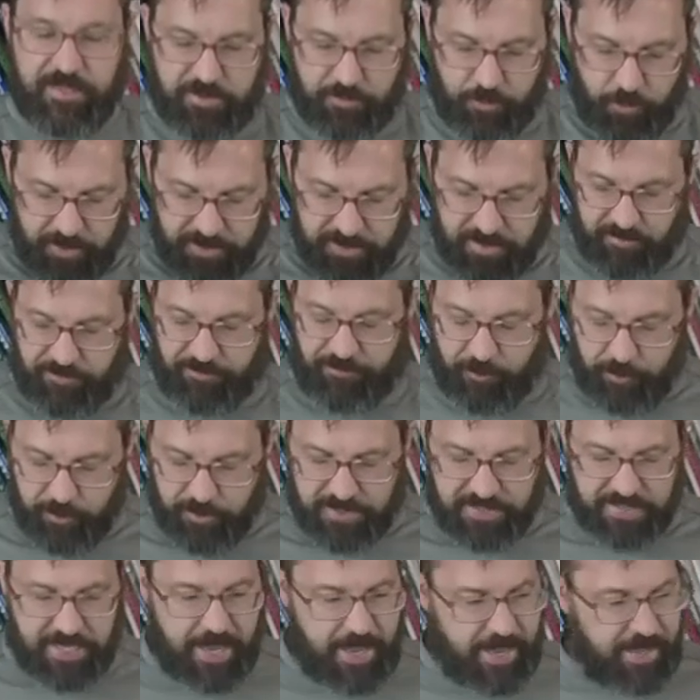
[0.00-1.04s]
This was the
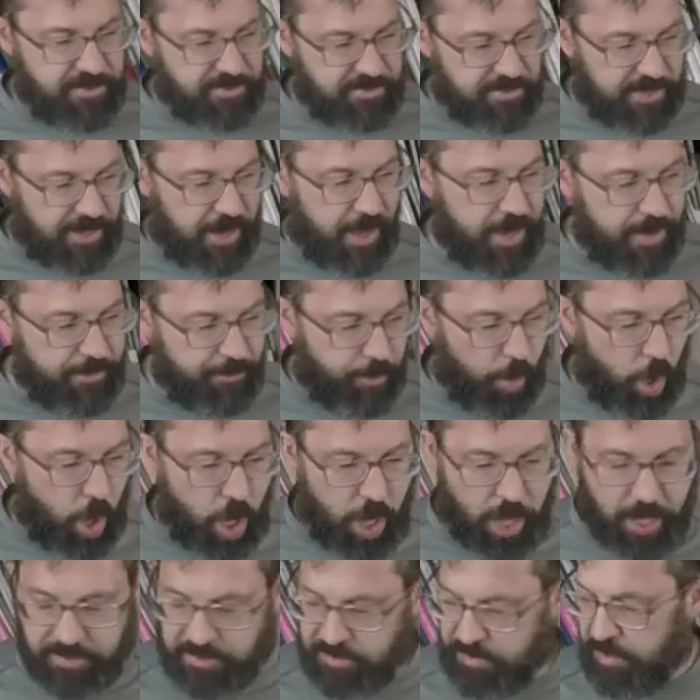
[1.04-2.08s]
first tent that I
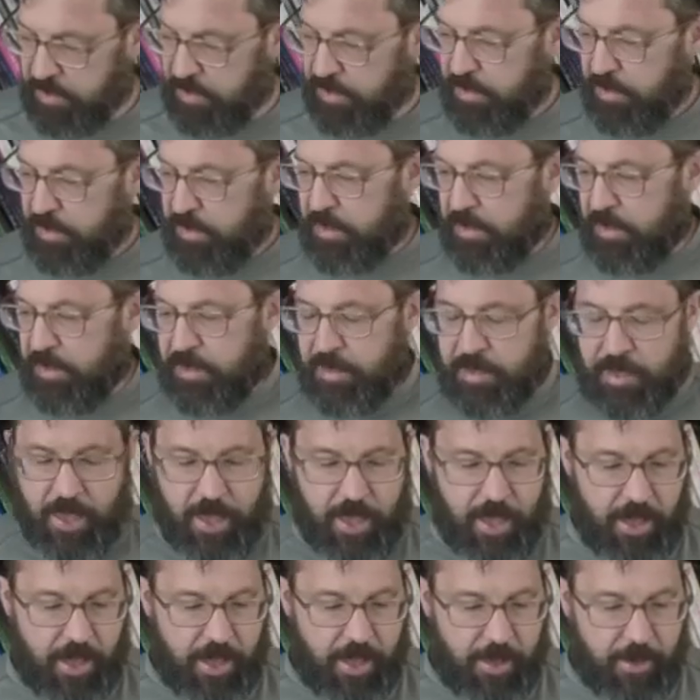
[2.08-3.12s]
bought.
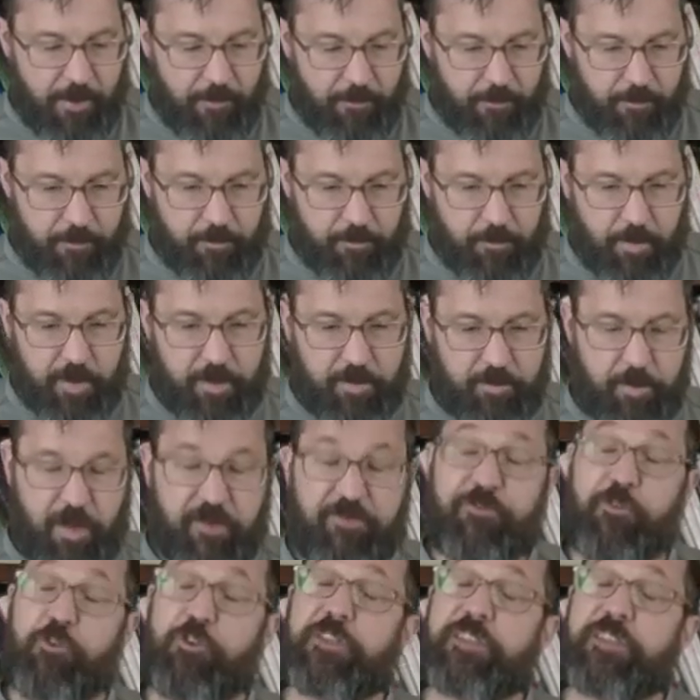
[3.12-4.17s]
My